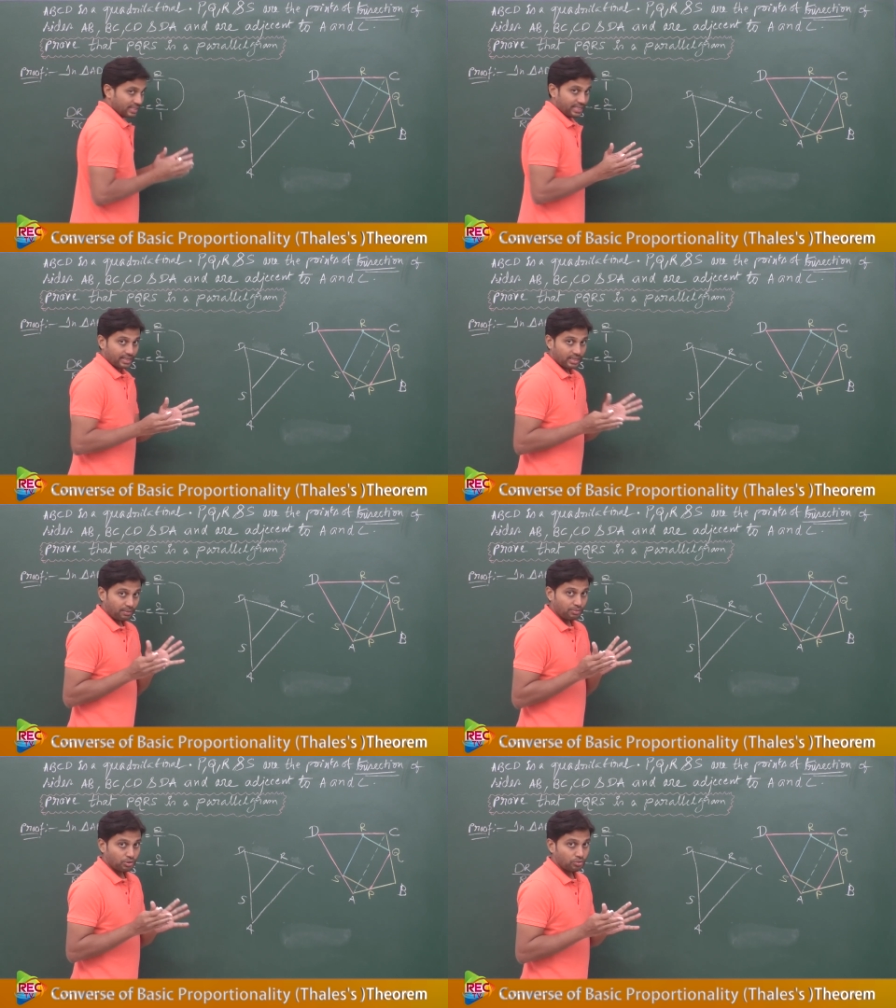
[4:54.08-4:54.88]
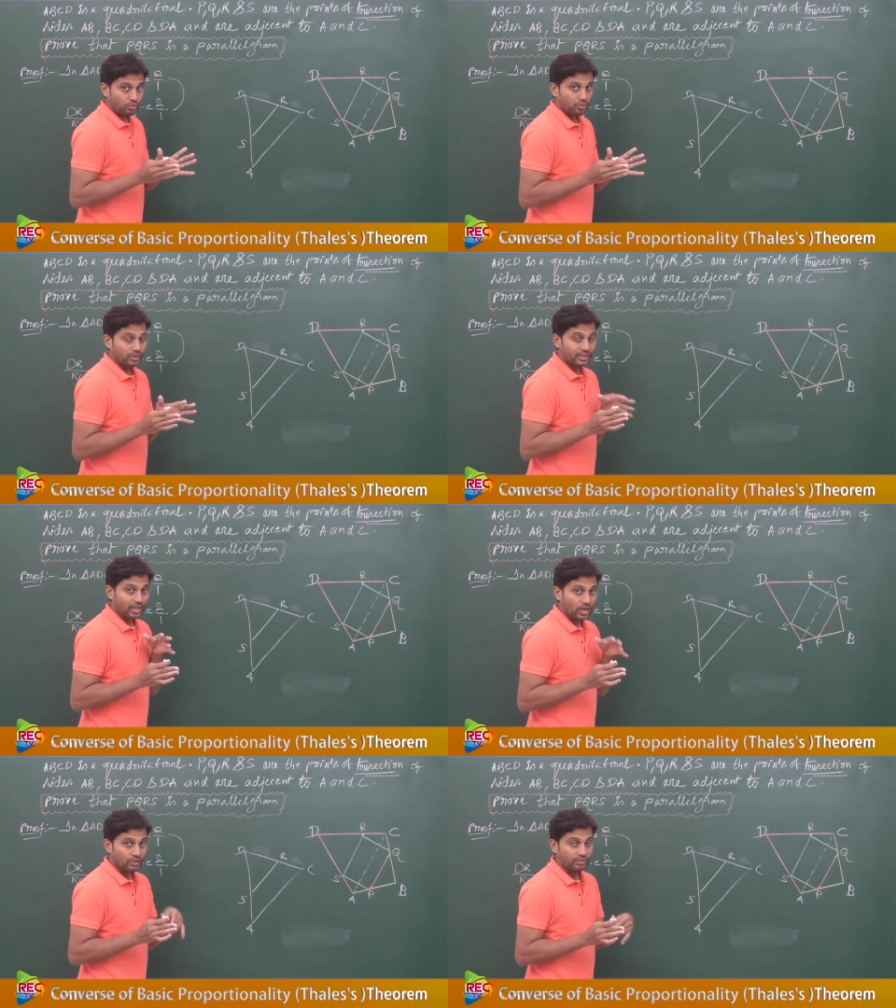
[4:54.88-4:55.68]
see, come to
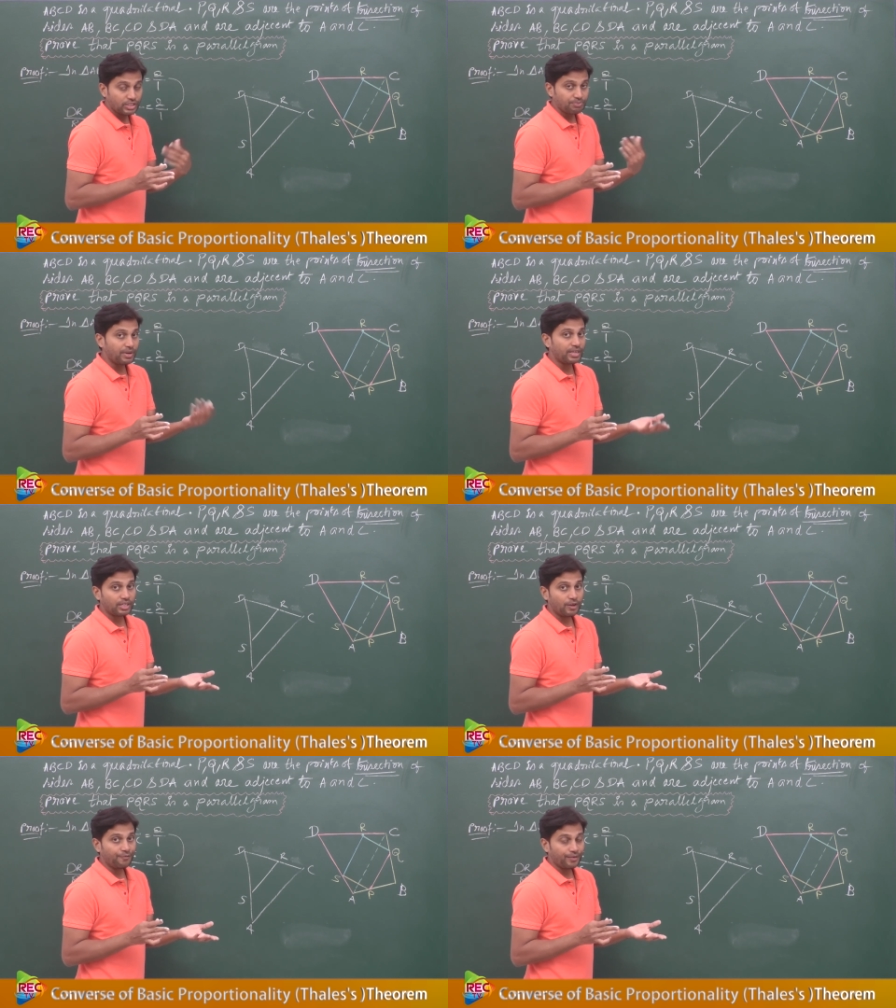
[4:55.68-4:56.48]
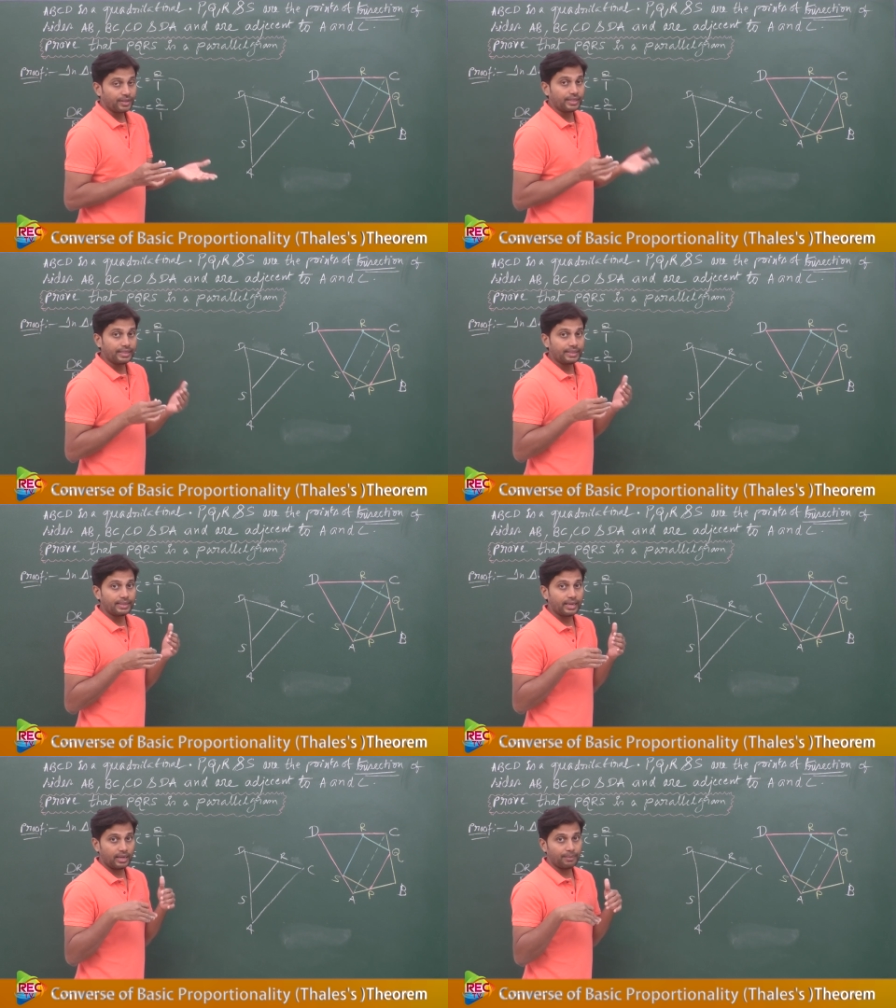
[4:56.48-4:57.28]
converse part of
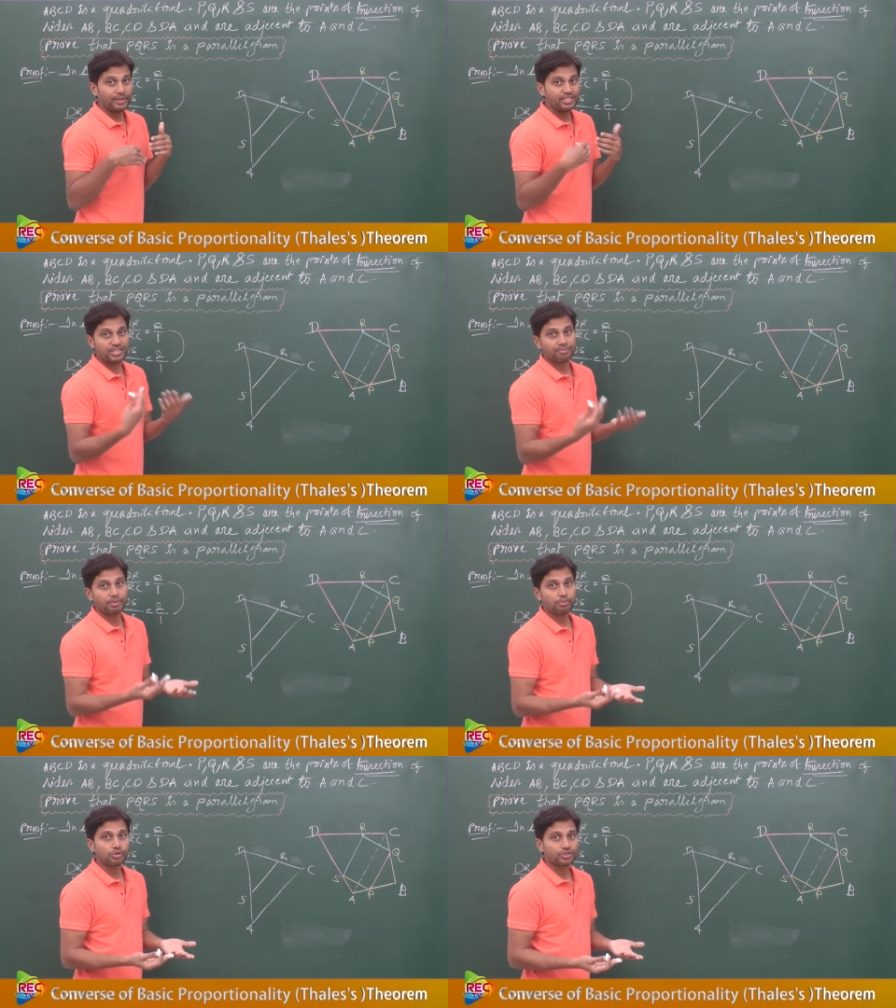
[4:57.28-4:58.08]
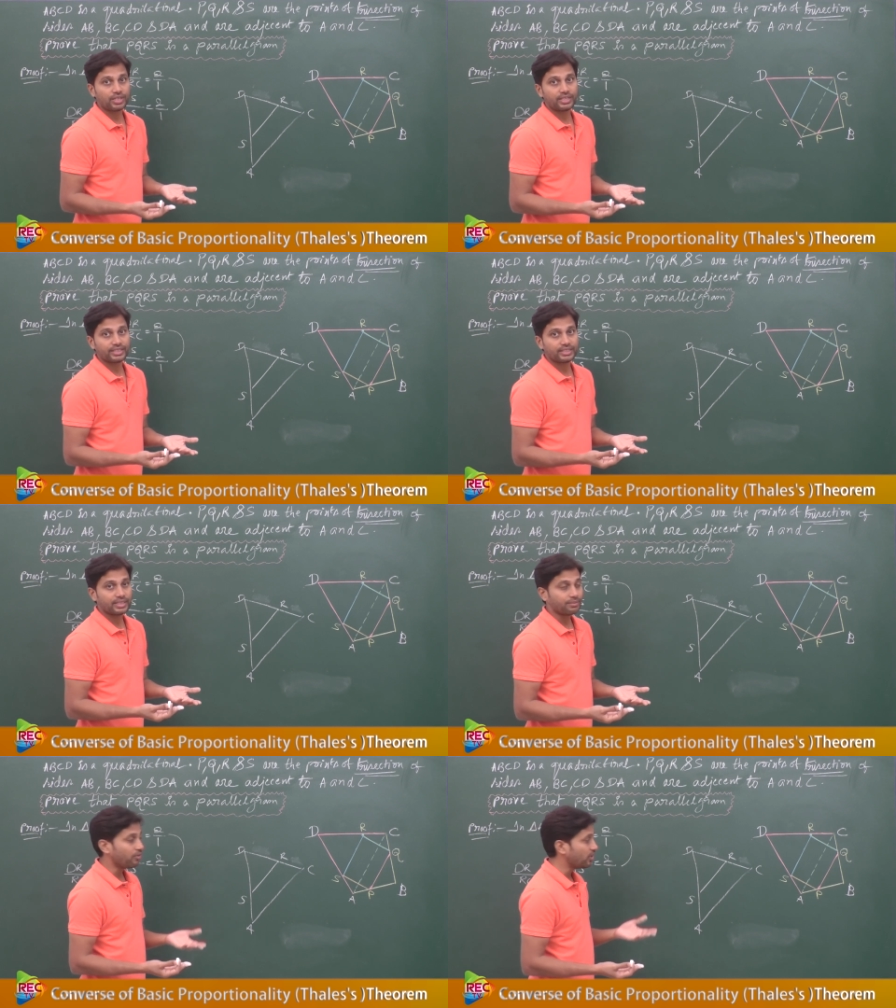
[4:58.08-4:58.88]
basic proportionality
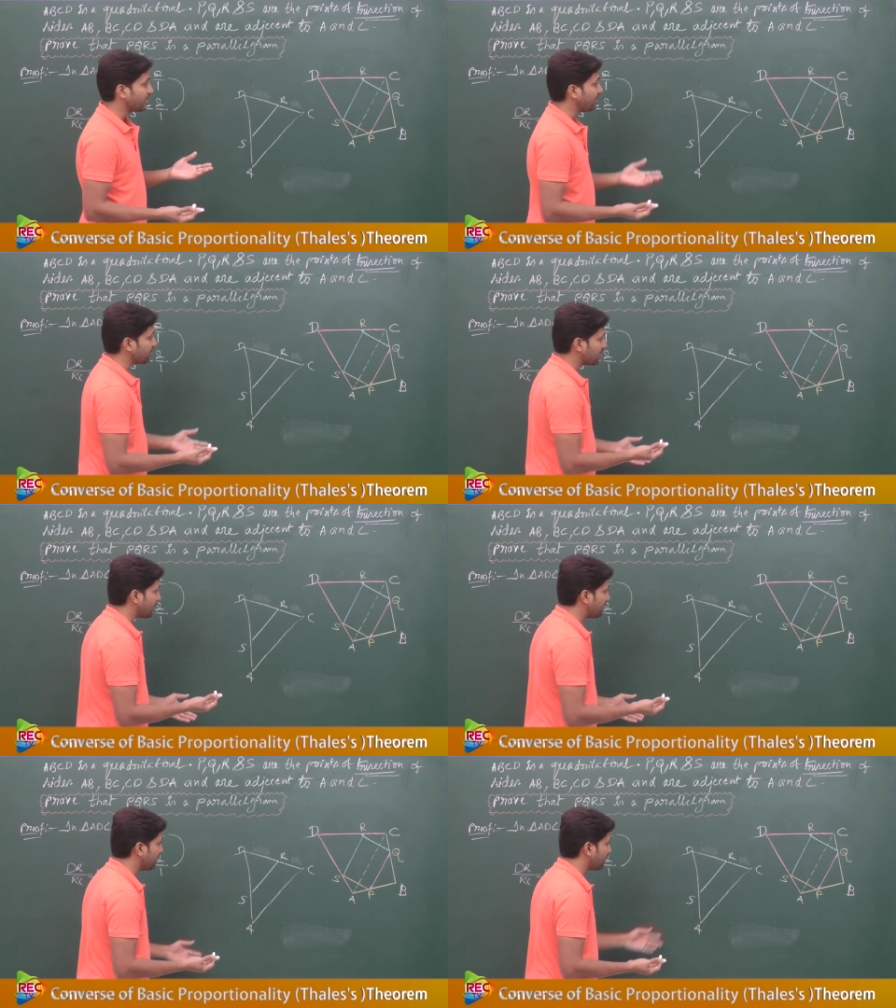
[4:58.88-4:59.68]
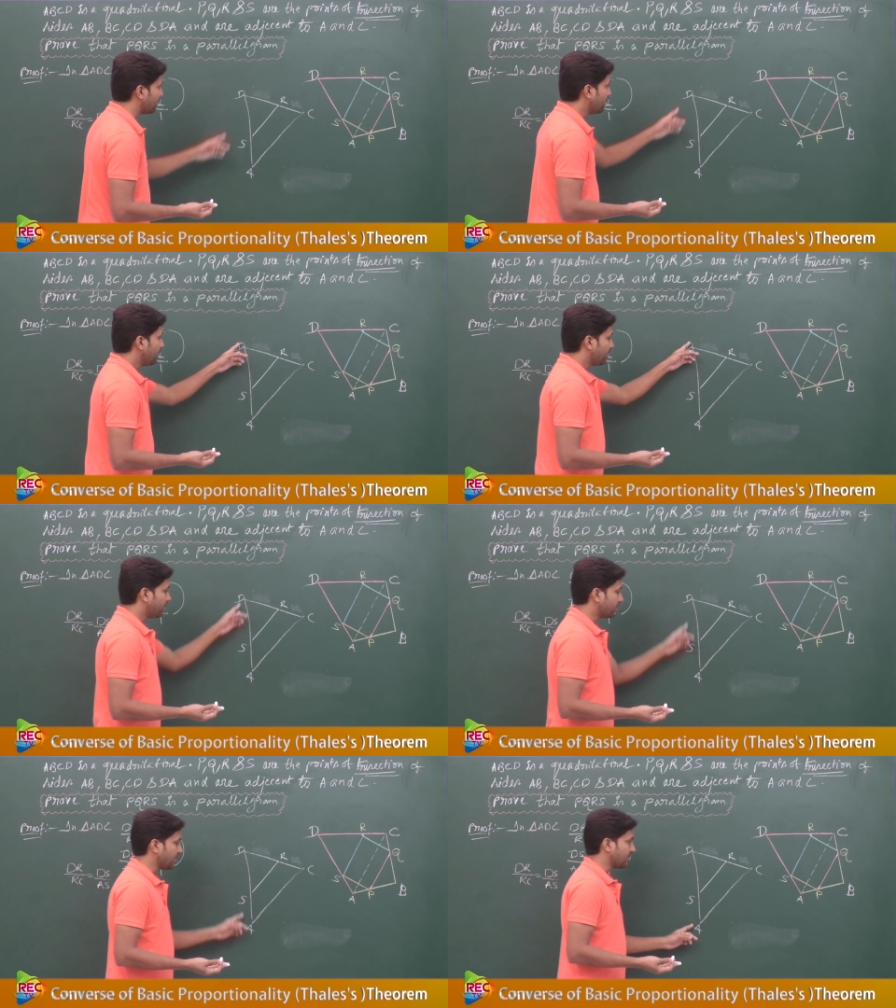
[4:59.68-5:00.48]
theorem. What can we say here?
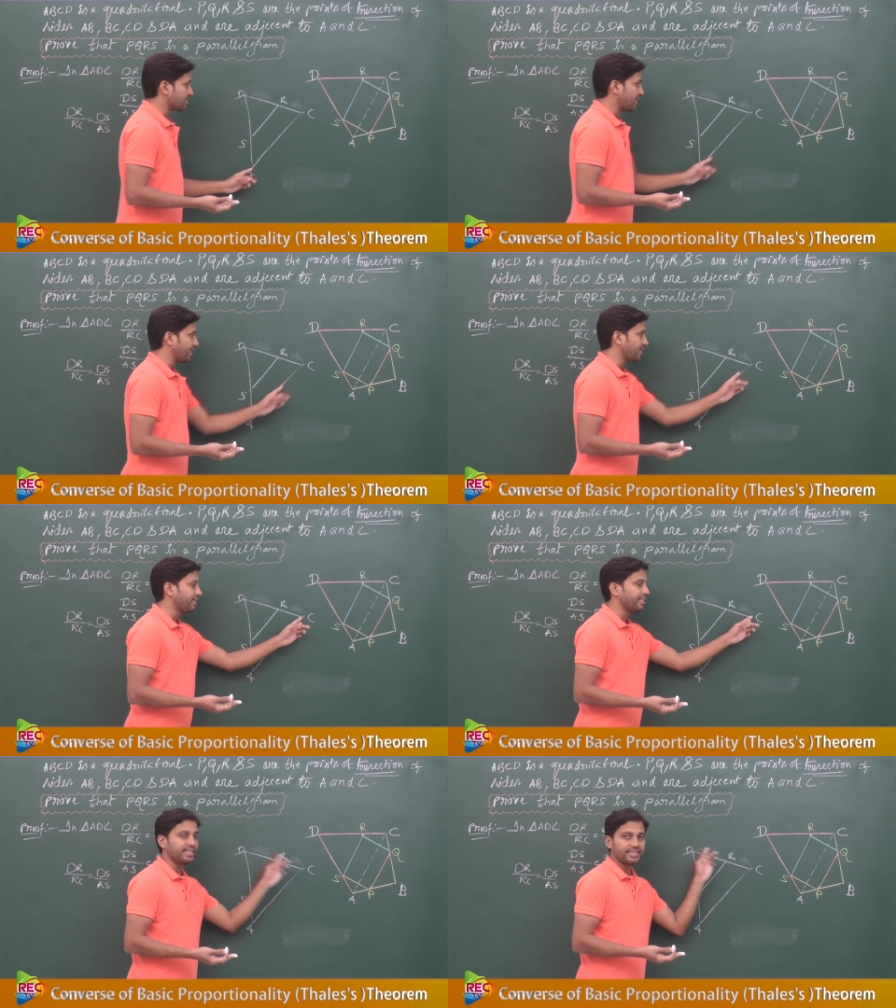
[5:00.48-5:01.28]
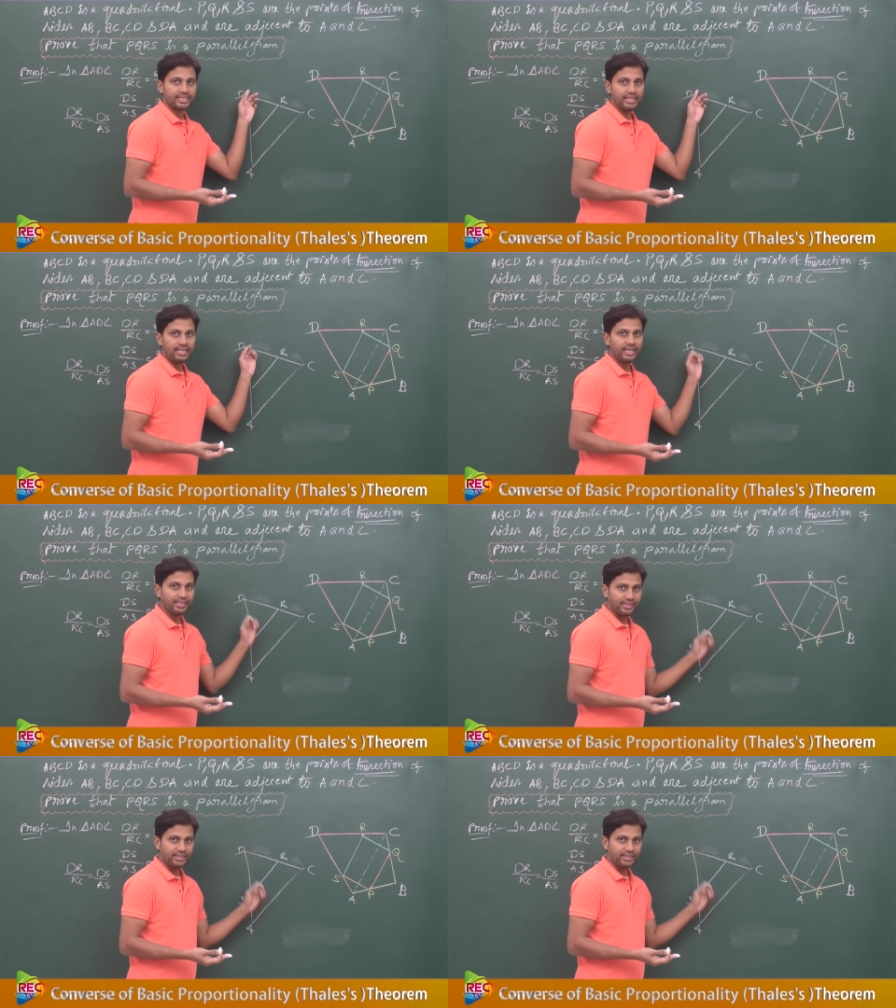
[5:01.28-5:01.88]
This is triangle DAC. In